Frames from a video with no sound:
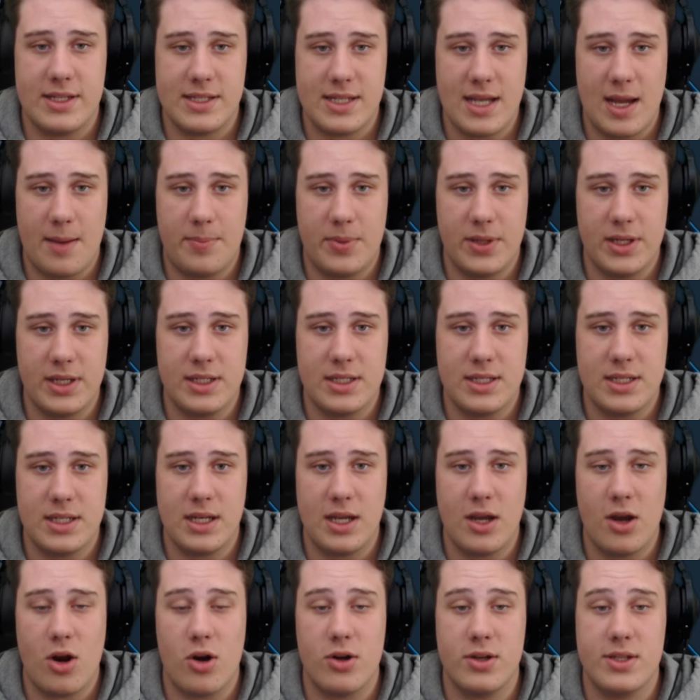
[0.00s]
sapling to
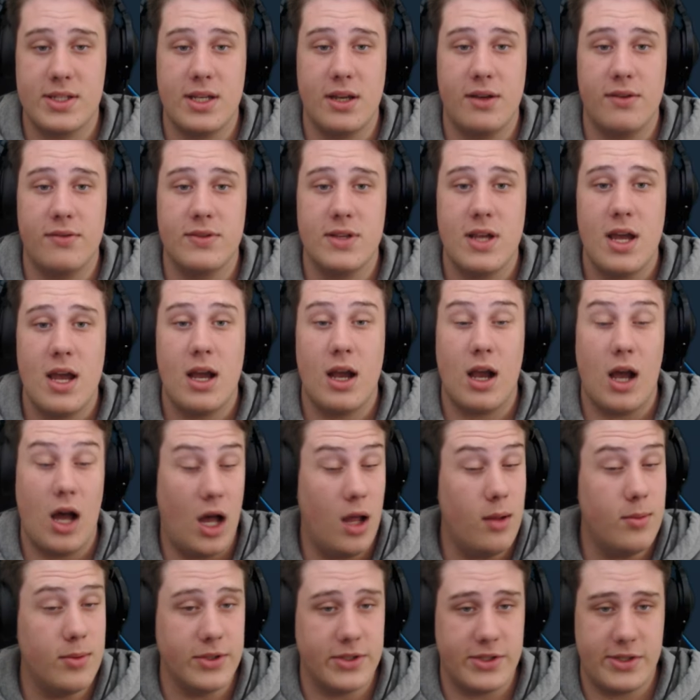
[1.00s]
get ourselves
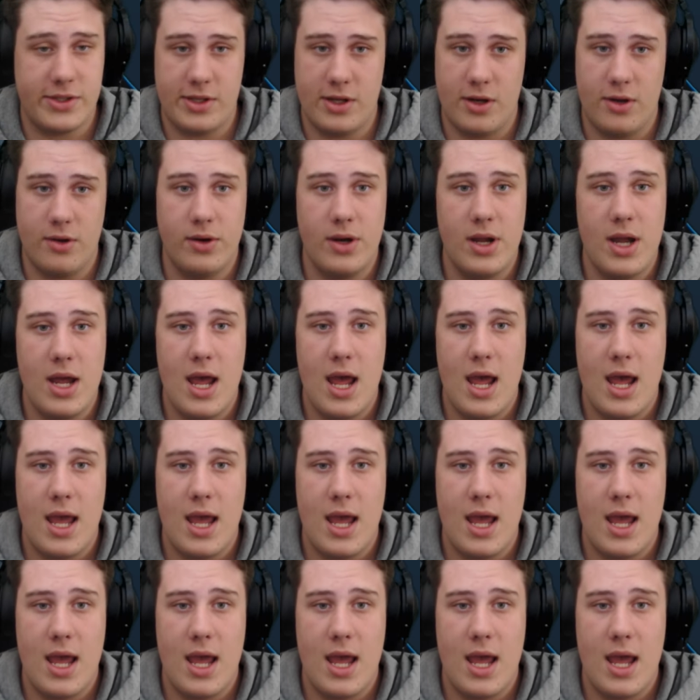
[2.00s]
cobblestone,